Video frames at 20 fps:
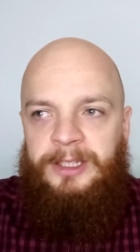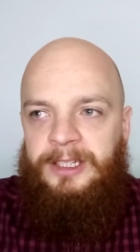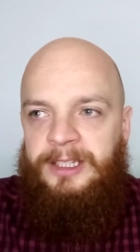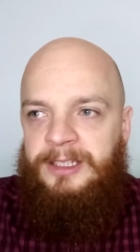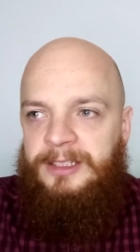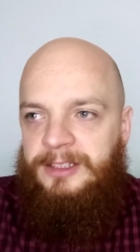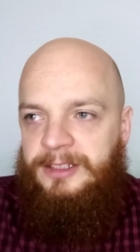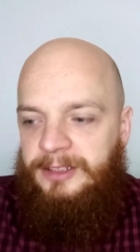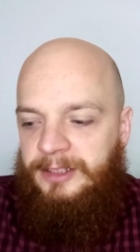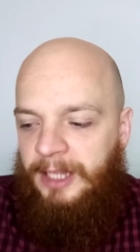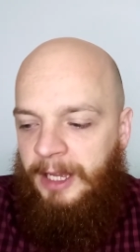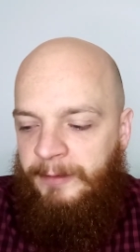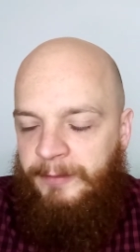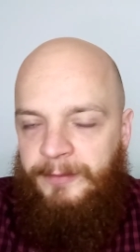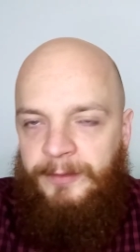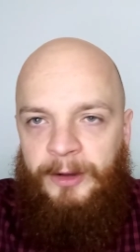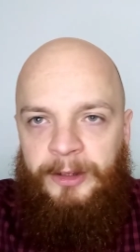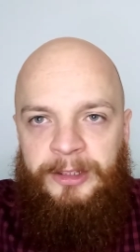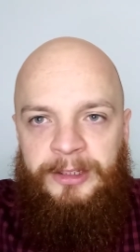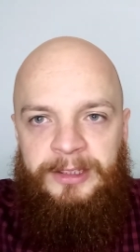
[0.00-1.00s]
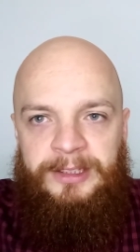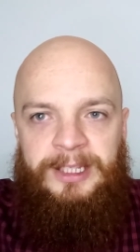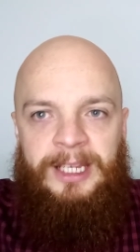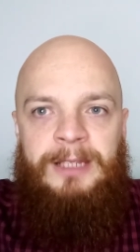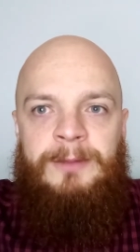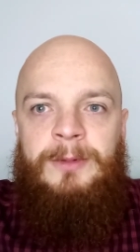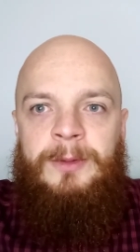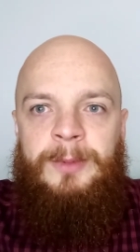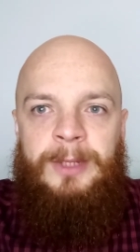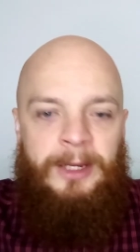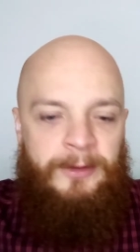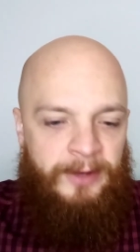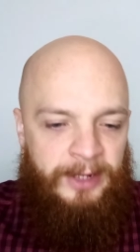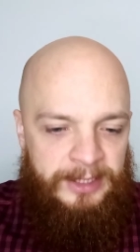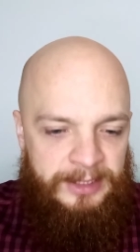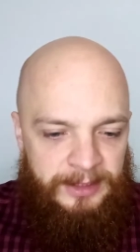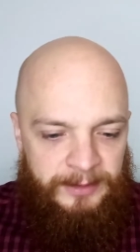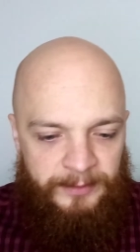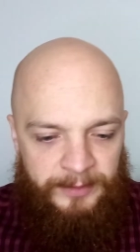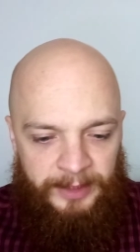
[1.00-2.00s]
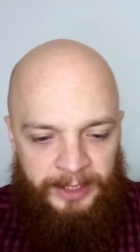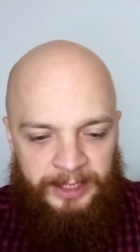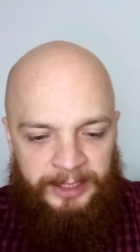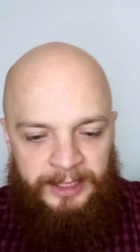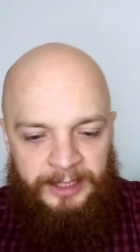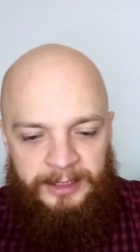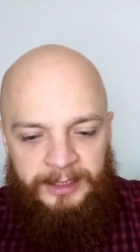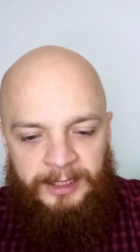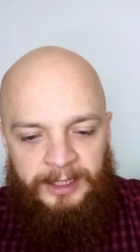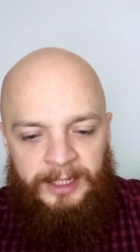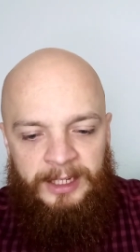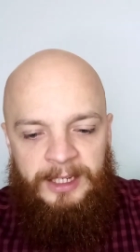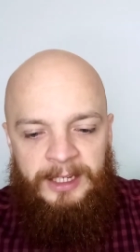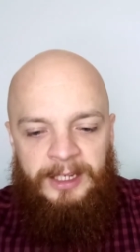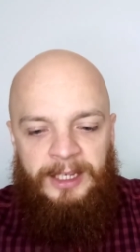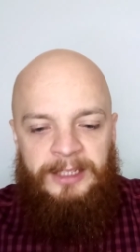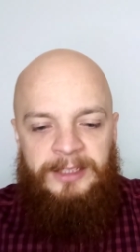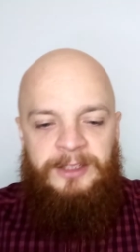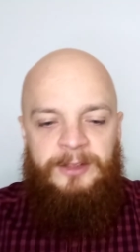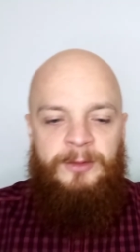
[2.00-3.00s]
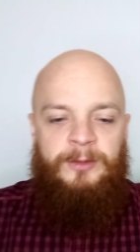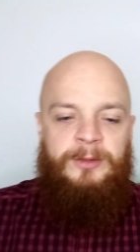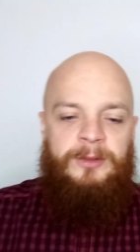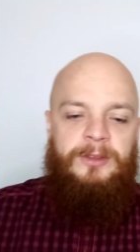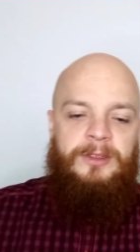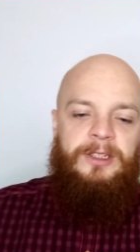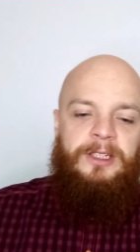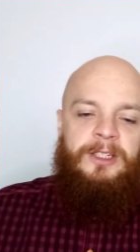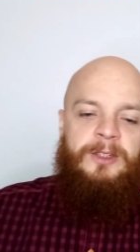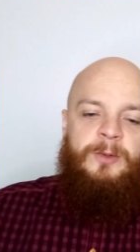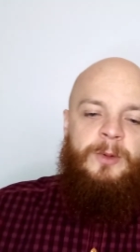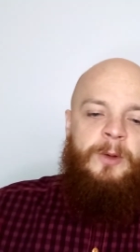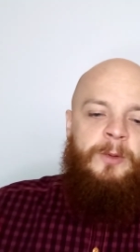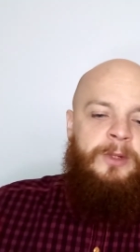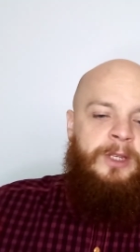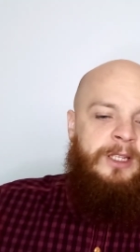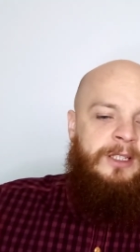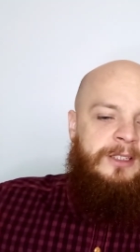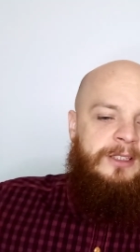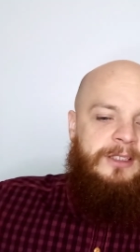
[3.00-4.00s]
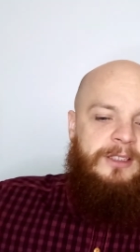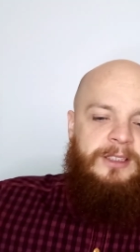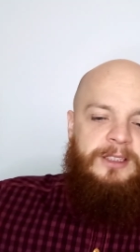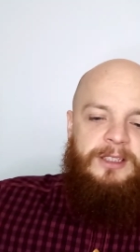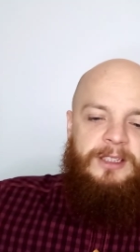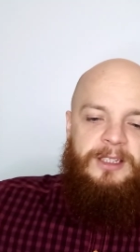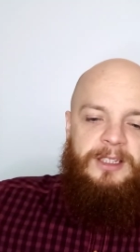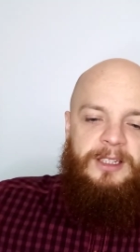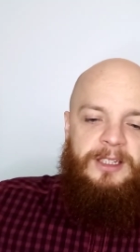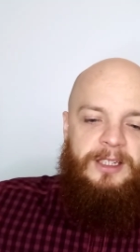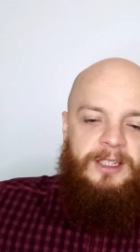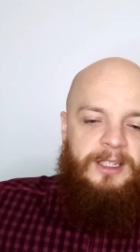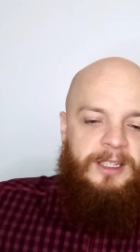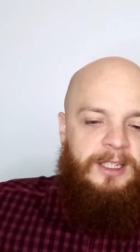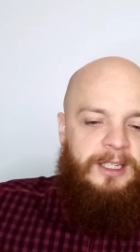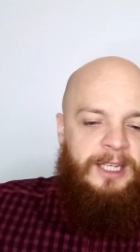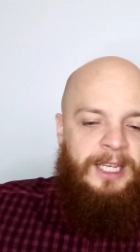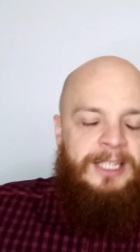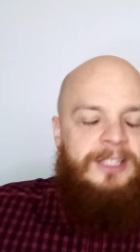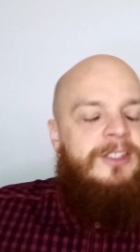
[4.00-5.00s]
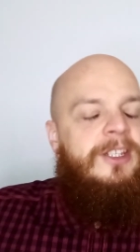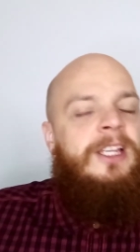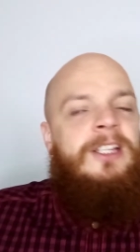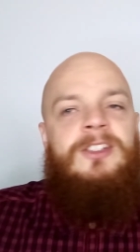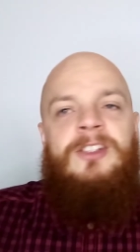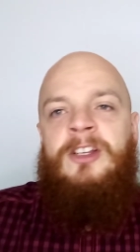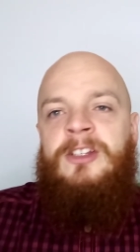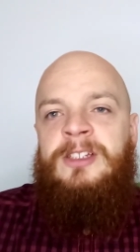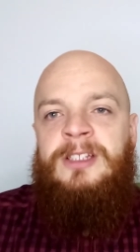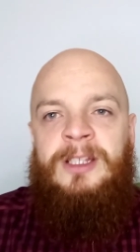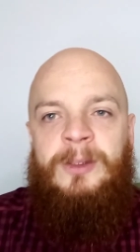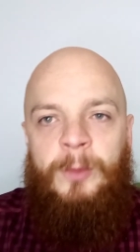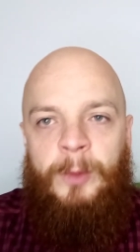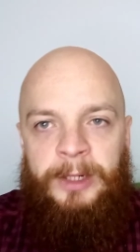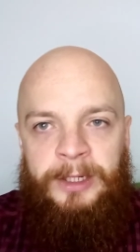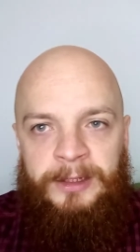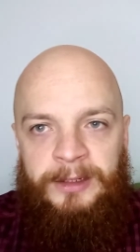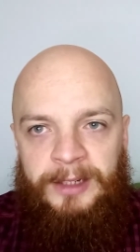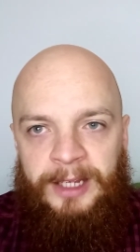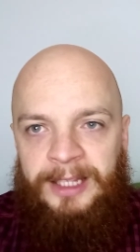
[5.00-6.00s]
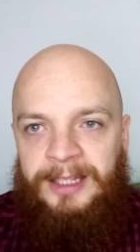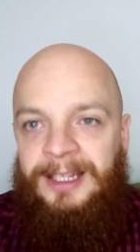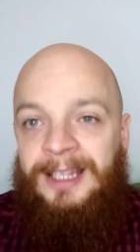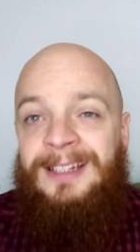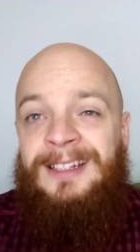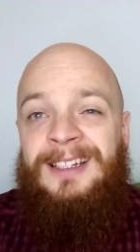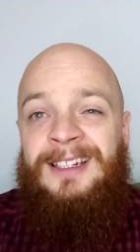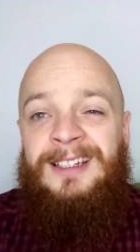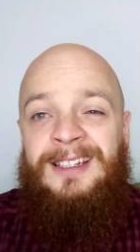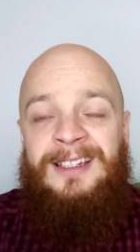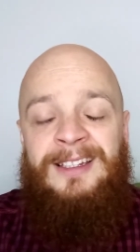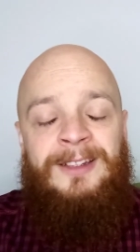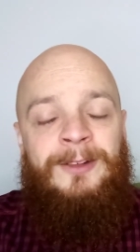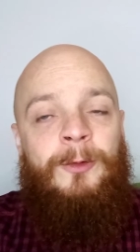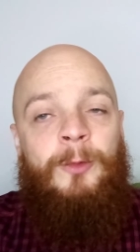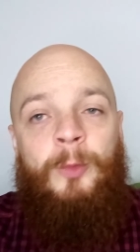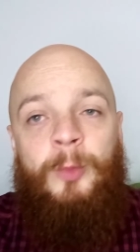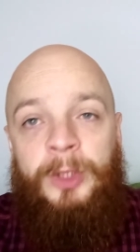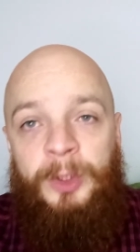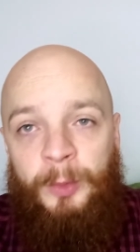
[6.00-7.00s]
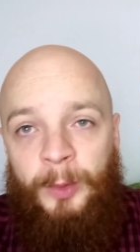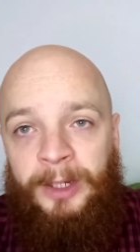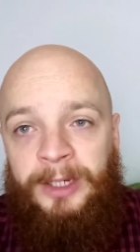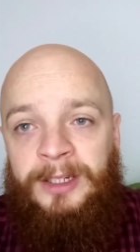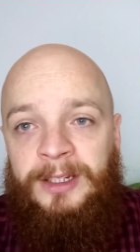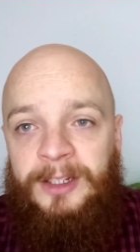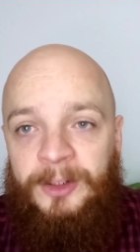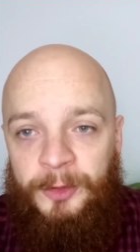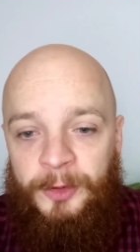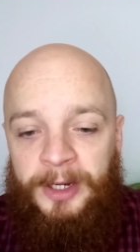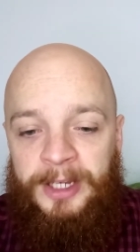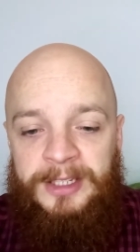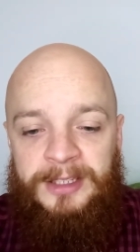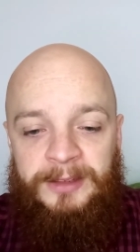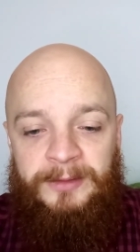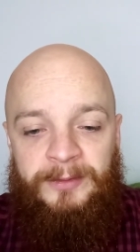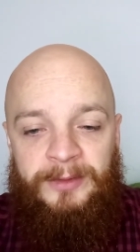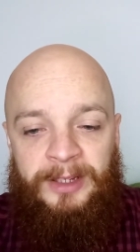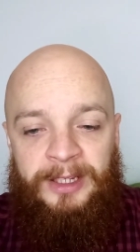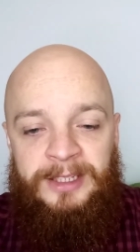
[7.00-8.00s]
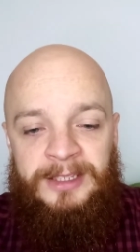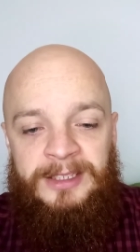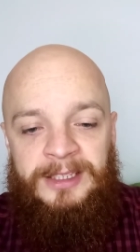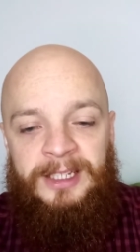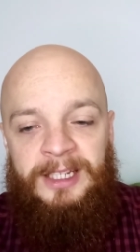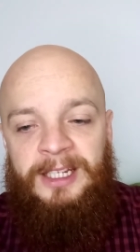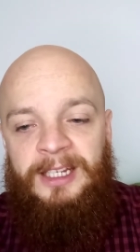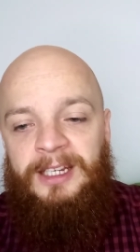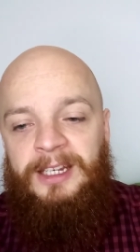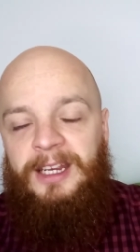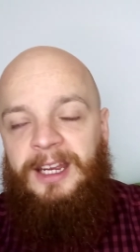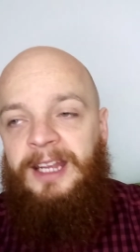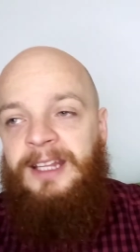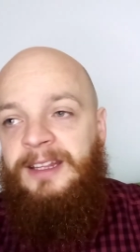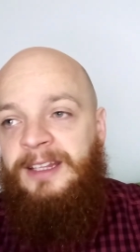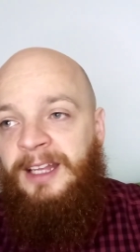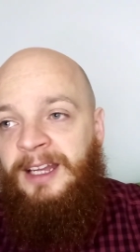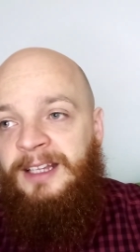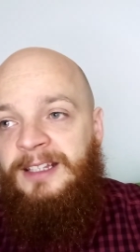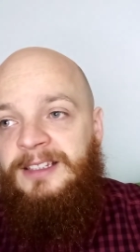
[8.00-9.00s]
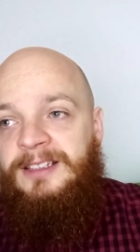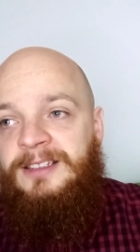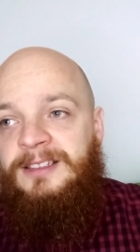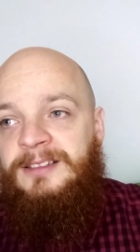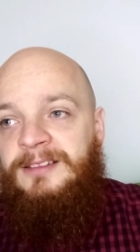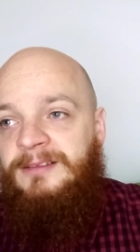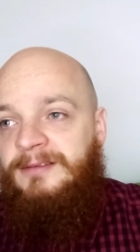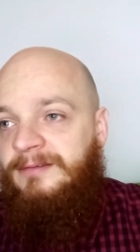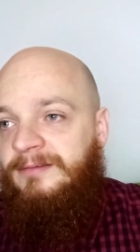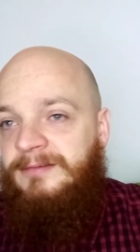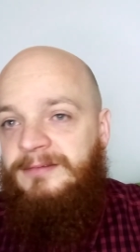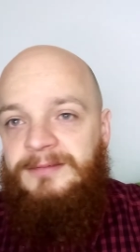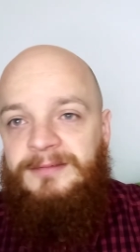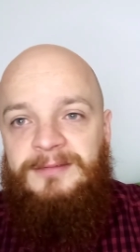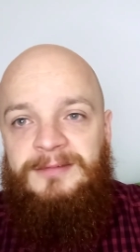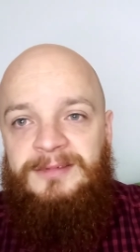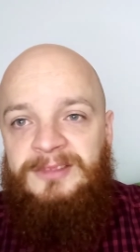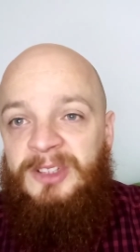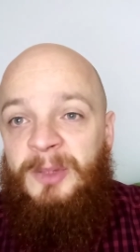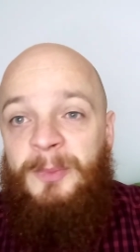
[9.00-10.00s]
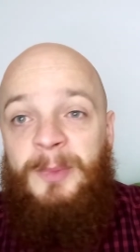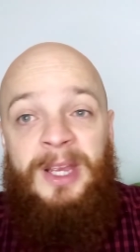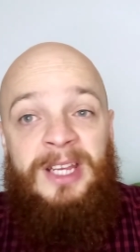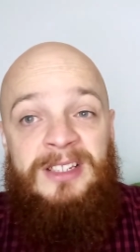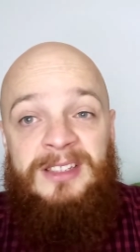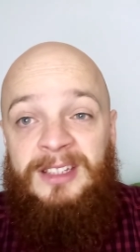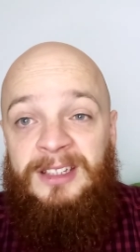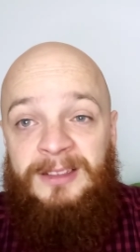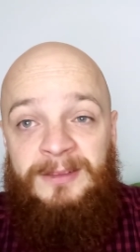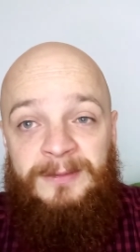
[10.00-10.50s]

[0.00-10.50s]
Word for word: It's a fun time to be a wrestling fan again. And do you know as well, guys, it's it's us that win. At the end of the day, we win as wrestling fans, and that's the best thing.